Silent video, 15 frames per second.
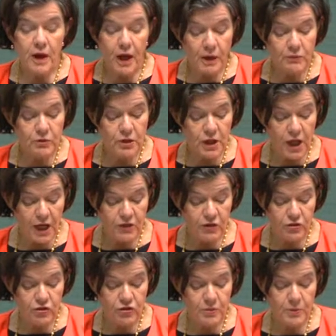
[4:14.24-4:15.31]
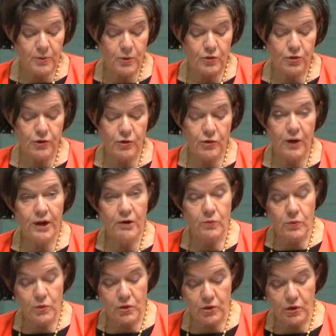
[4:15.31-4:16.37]
I'm delighted to support the great
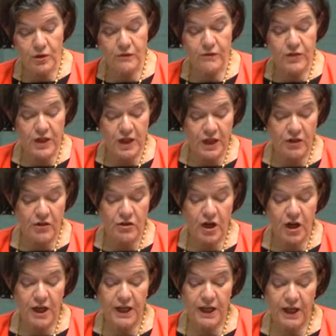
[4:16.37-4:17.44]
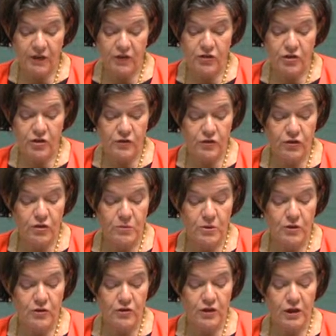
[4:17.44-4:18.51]
work of the Indi ex-service
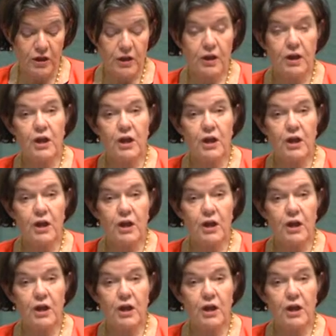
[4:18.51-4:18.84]
community,